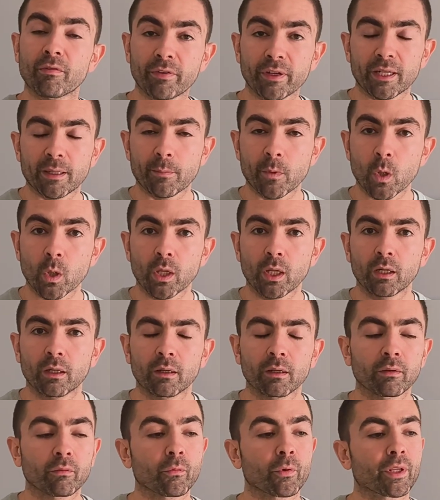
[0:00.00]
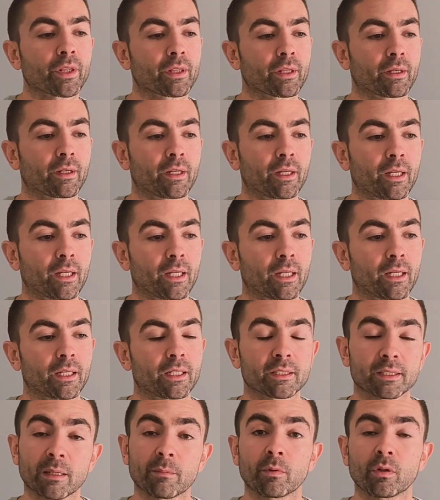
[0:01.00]
feed a model with
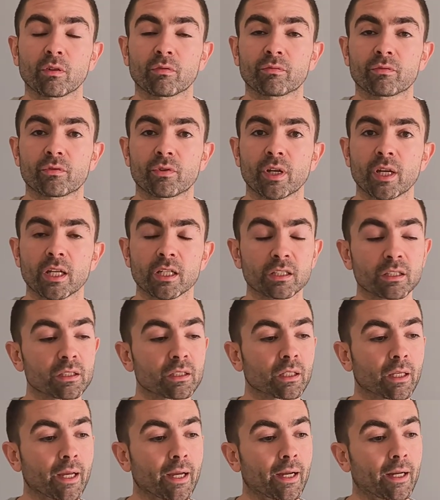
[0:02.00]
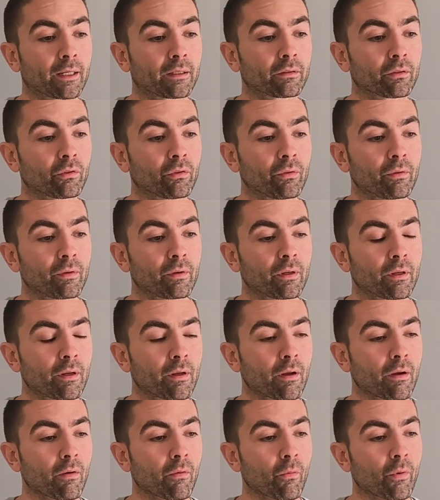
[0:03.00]
an ensemble of trees, and
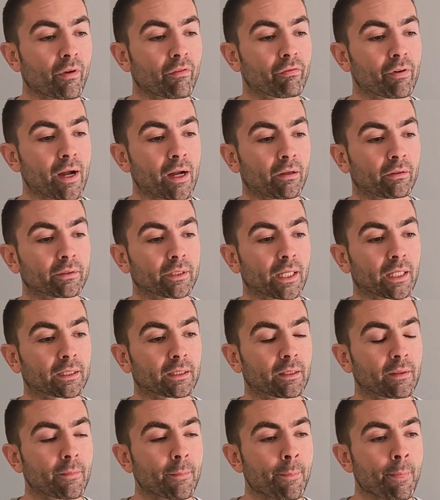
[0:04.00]
we found that